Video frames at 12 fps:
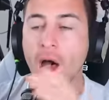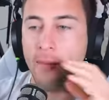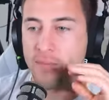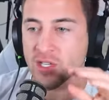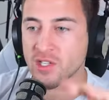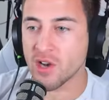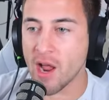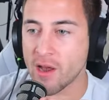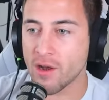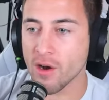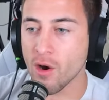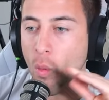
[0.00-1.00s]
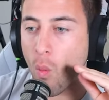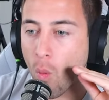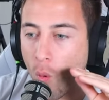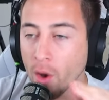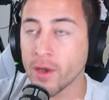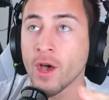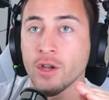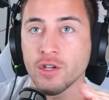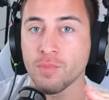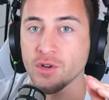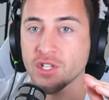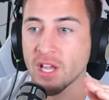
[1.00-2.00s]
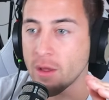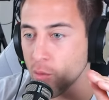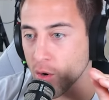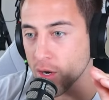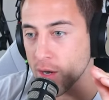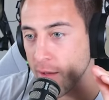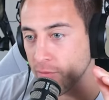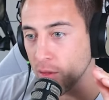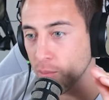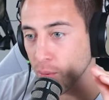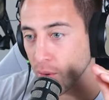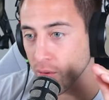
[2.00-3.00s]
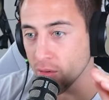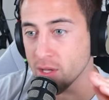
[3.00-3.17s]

Uh, Mr. Editor, 100%. We're going to have to blur